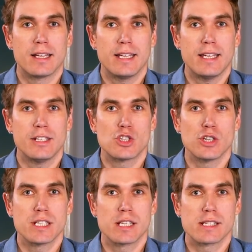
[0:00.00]
He
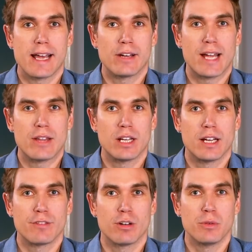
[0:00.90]
joins us now down the
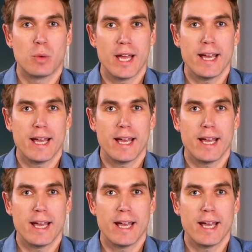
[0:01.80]
line from the White